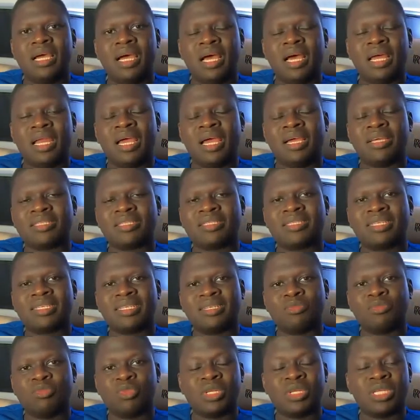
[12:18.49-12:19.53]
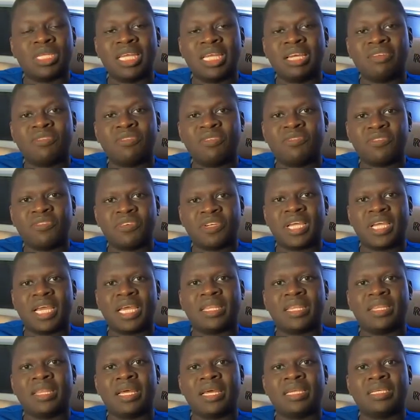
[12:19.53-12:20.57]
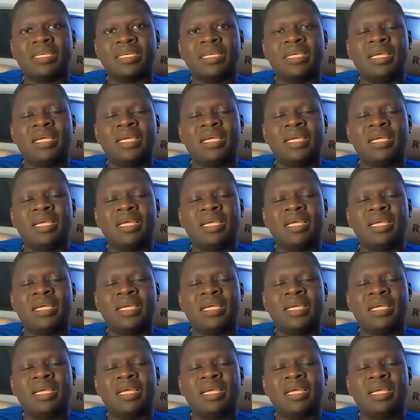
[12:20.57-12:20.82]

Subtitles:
And I will never forget that